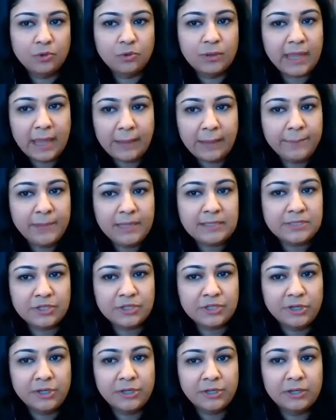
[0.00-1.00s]
can't be
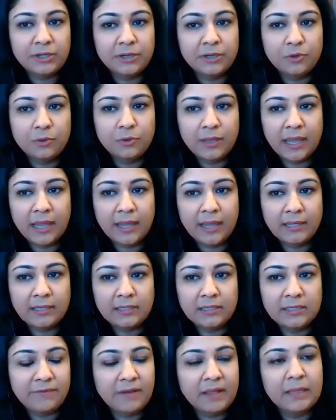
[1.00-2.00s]
certain. You
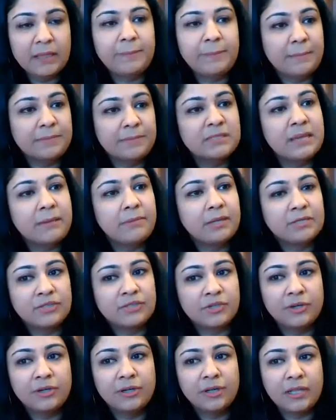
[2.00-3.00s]
can't develop epistemic
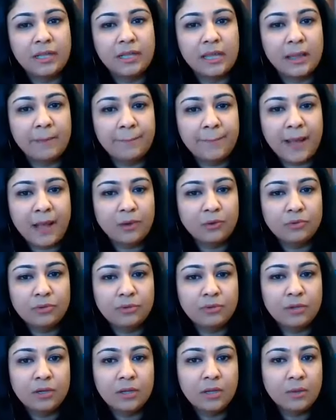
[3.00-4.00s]
certainty about
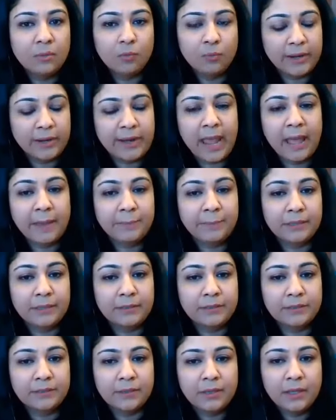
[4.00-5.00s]
what
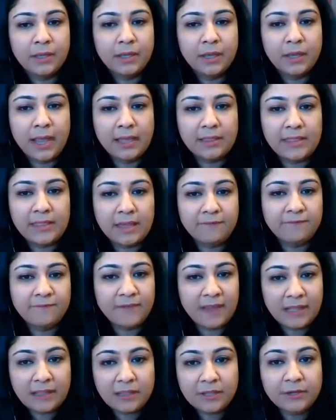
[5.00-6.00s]
happened. And that
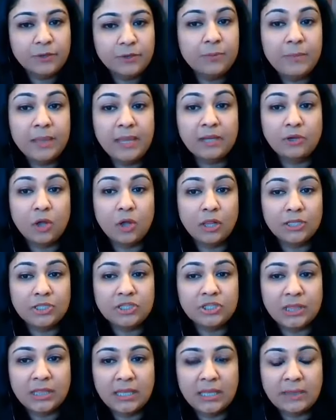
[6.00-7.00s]
failure to make
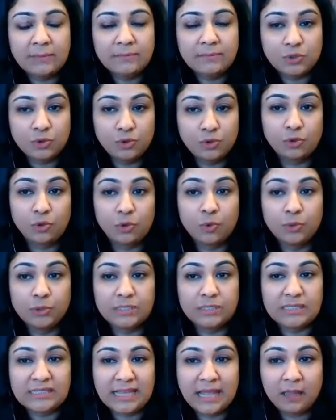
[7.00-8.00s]
knowledge claims to your own
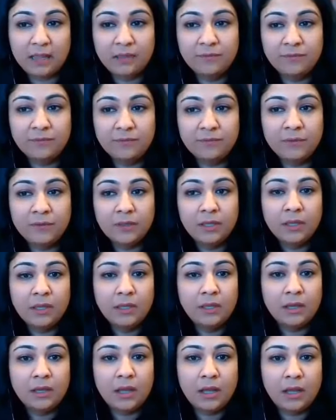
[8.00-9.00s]
self,
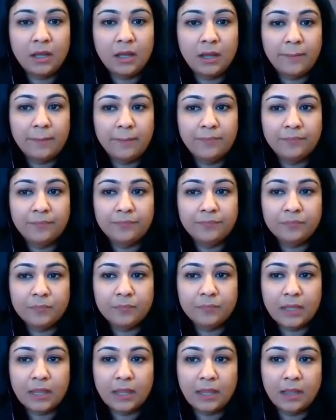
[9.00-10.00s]
um,
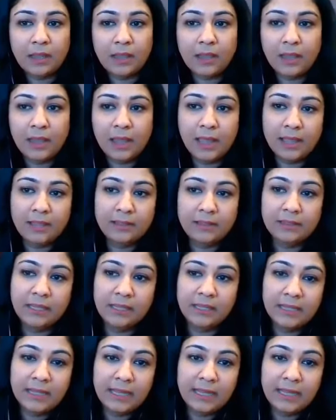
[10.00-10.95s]
and um, the